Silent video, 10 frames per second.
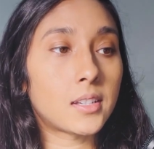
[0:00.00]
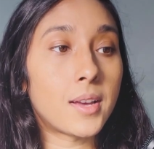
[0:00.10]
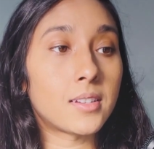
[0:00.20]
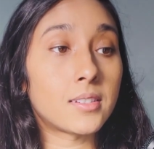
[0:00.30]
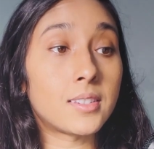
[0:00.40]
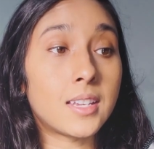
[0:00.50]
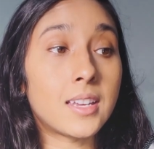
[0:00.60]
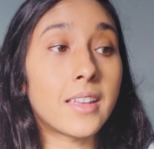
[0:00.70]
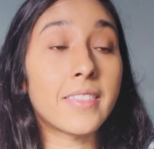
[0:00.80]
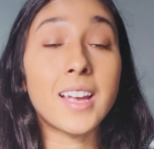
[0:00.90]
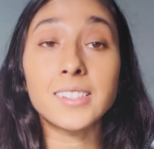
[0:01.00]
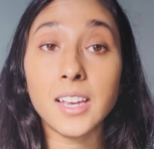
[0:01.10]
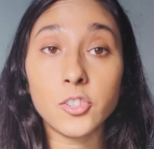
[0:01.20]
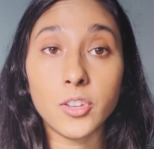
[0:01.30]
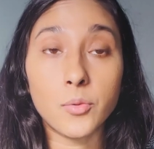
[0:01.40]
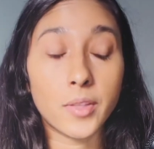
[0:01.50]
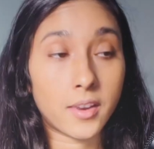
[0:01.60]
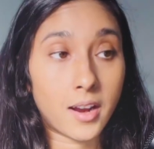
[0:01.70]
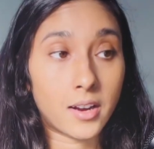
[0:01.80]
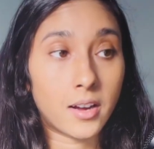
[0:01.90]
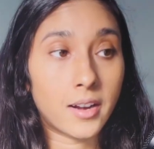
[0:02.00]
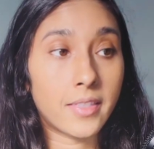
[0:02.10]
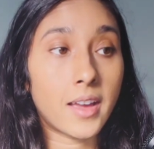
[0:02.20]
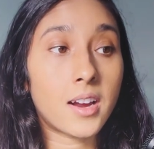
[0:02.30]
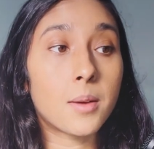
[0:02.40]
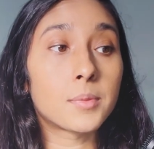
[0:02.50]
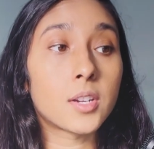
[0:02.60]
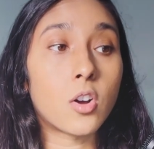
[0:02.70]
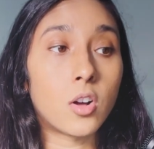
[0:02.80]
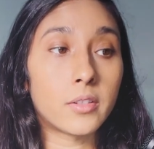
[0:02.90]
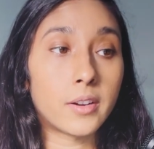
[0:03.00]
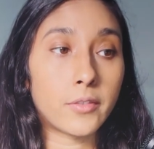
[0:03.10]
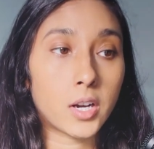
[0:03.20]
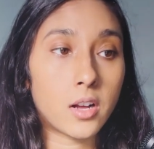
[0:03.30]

SSD, and that's actually the one that I got, and that comes in all the different